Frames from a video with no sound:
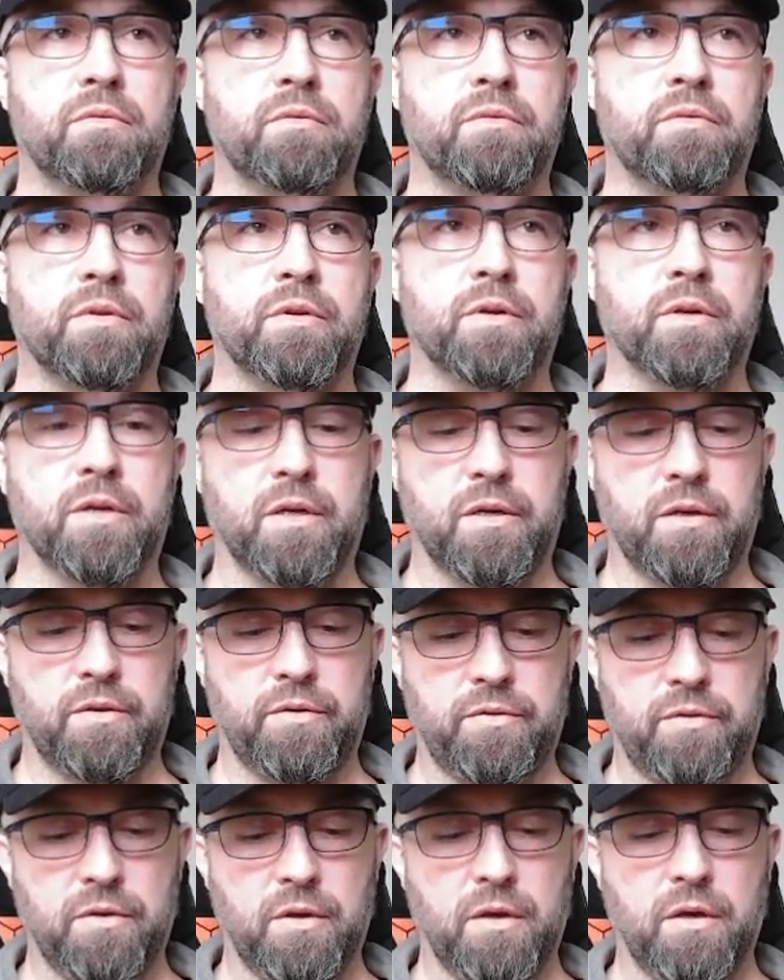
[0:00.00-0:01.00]
Very
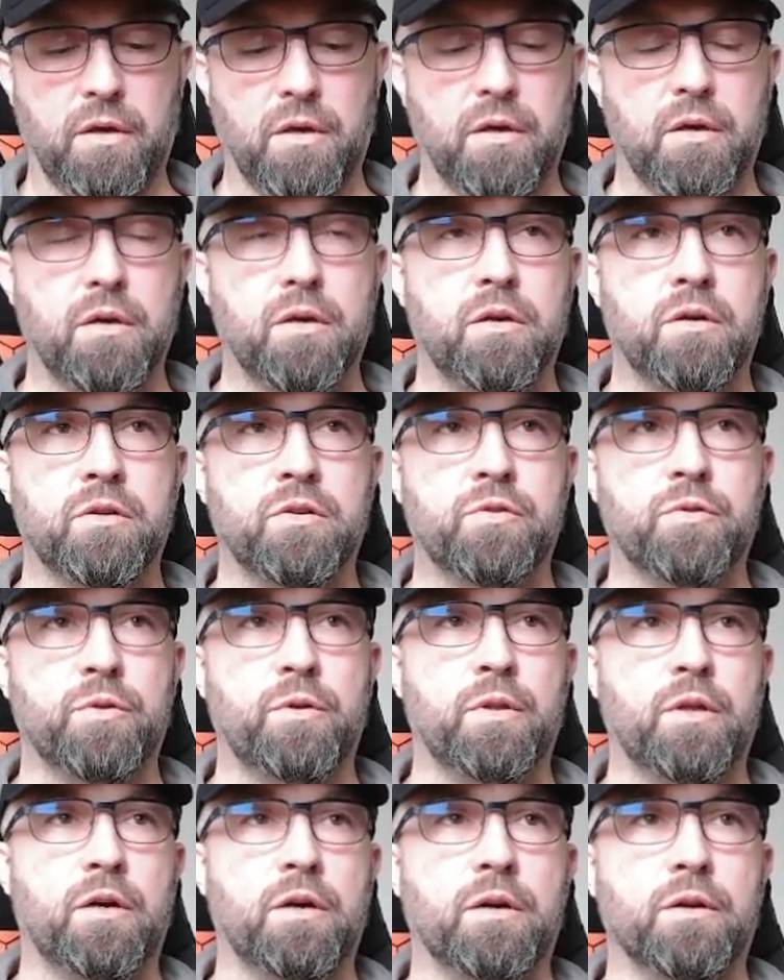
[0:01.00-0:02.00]
nice.
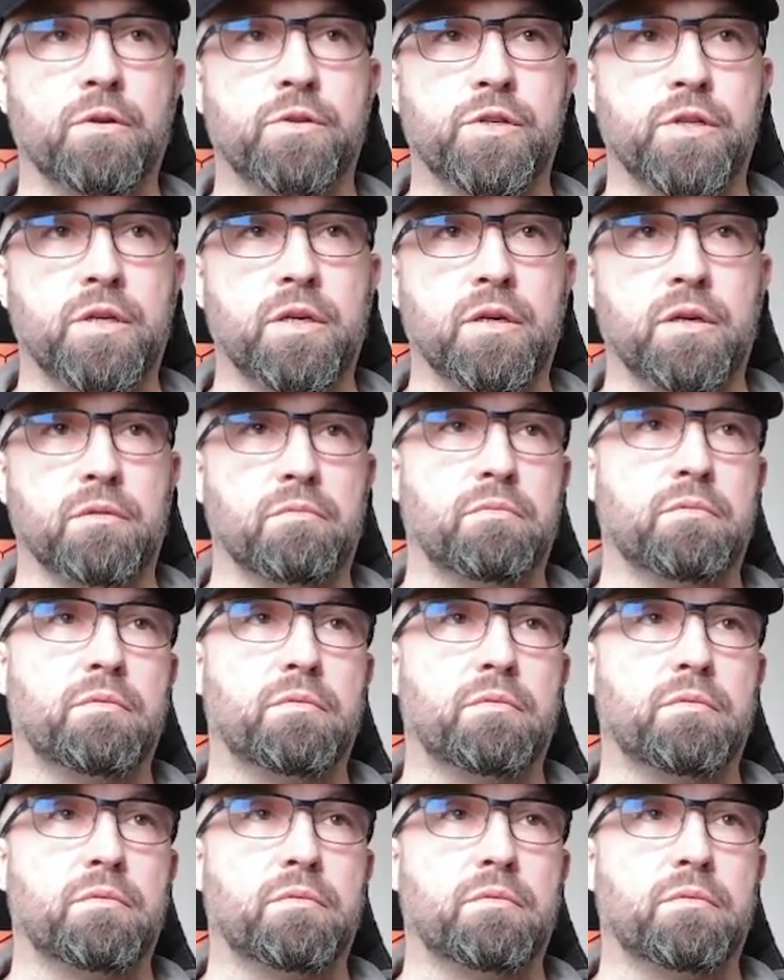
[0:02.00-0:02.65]
Control RG.